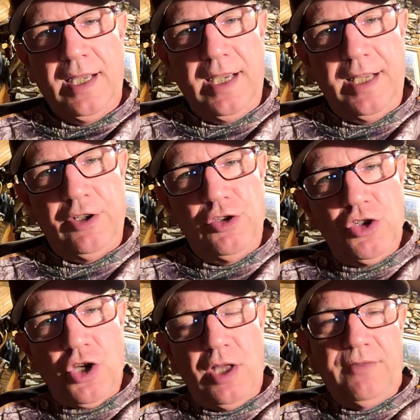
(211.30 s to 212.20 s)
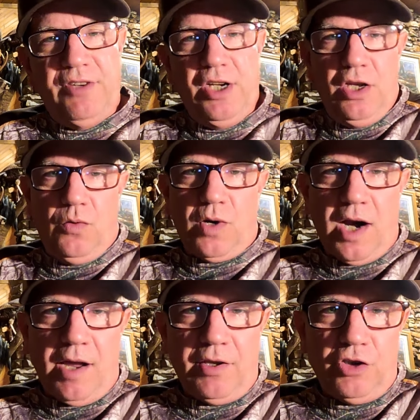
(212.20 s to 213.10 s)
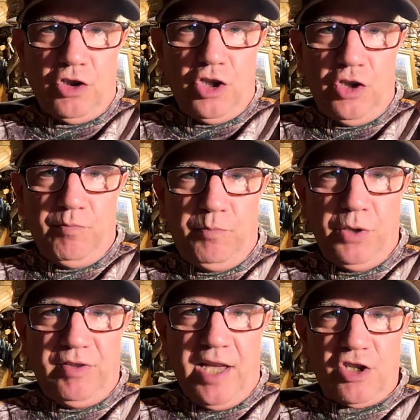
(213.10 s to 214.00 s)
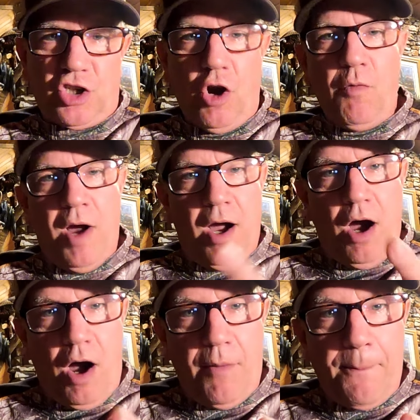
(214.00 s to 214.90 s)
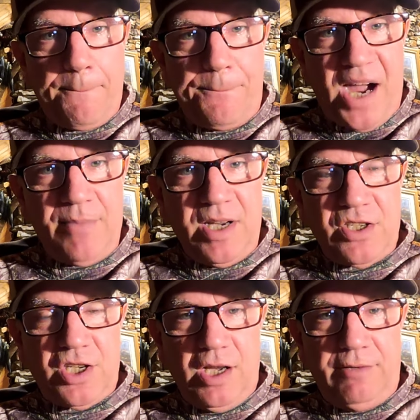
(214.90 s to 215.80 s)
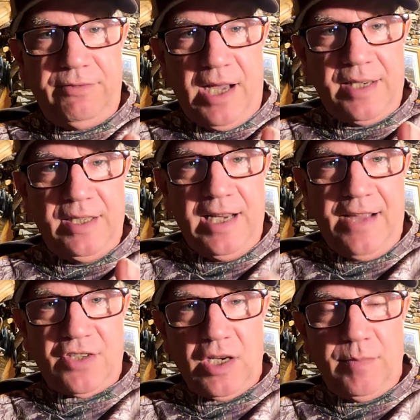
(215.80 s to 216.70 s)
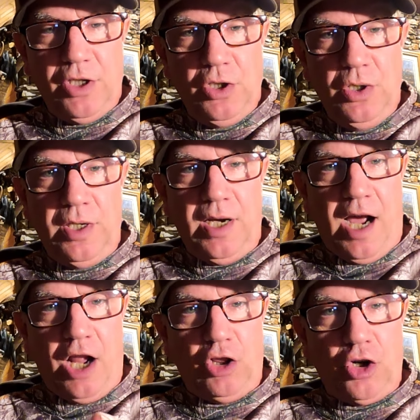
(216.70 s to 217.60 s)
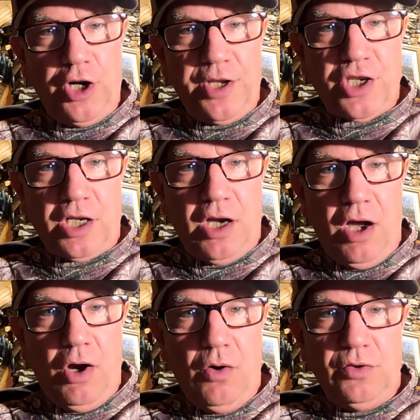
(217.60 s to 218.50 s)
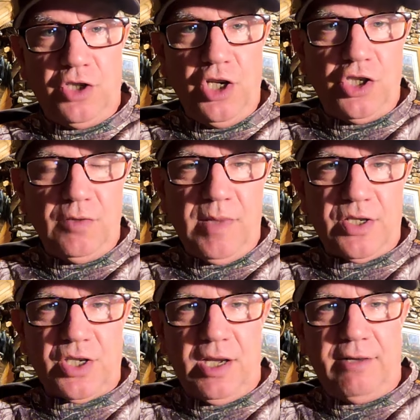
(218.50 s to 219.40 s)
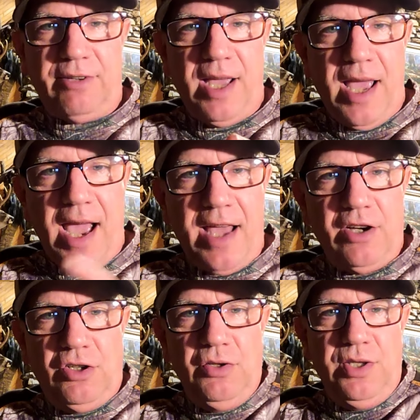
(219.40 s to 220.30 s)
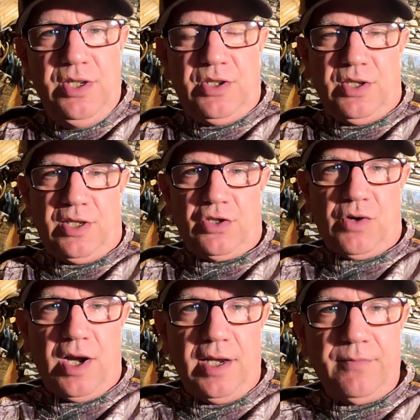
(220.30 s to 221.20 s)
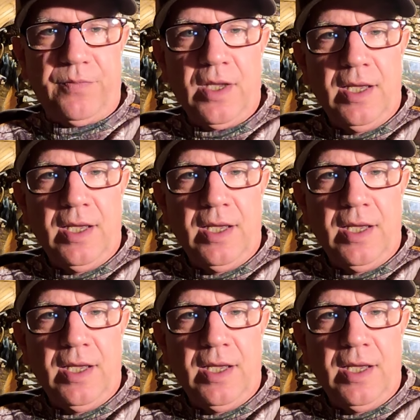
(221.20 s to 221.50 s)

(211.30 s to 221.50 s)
and you saw the video where I put that scope by myself. I didn't have somebody do it. I learn as I go, teaching myself how to do these things, right?